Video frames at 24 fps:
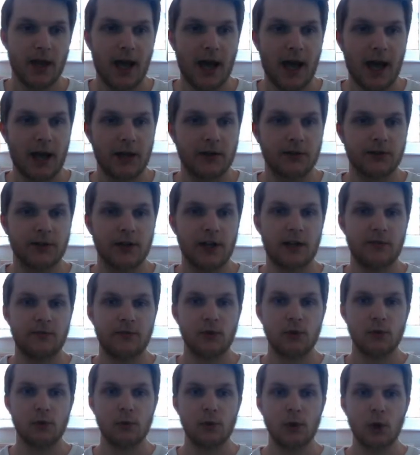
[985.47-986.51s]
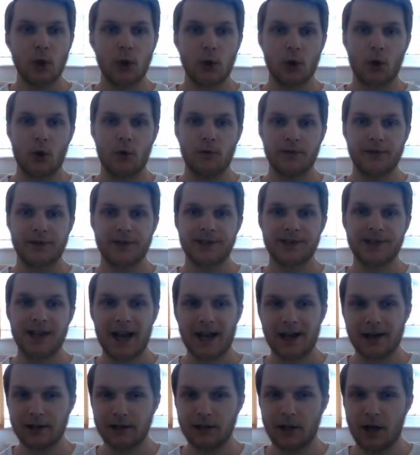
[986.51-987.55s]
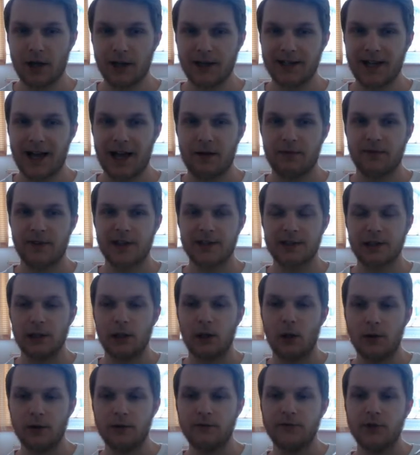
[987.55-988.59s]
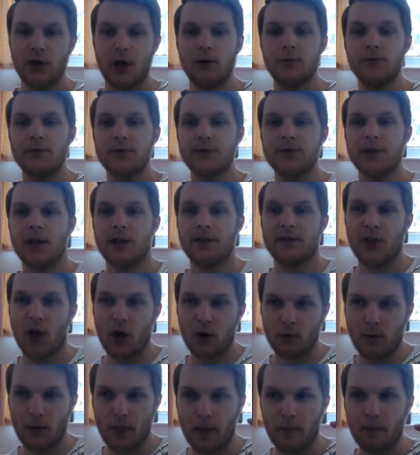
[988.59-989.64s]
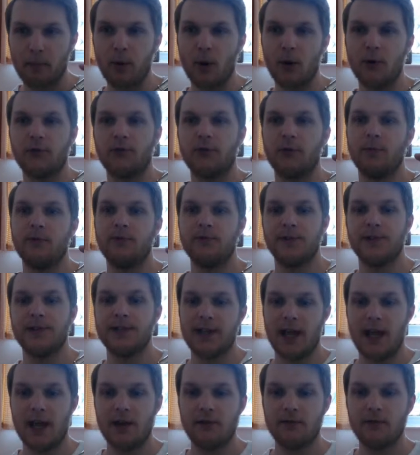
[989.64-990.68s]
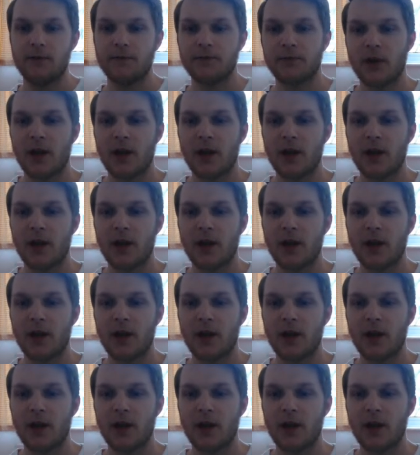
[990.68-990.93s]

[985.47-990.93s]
And if you look on the second line down, there's a lot of notes that are at the bottom of the stave.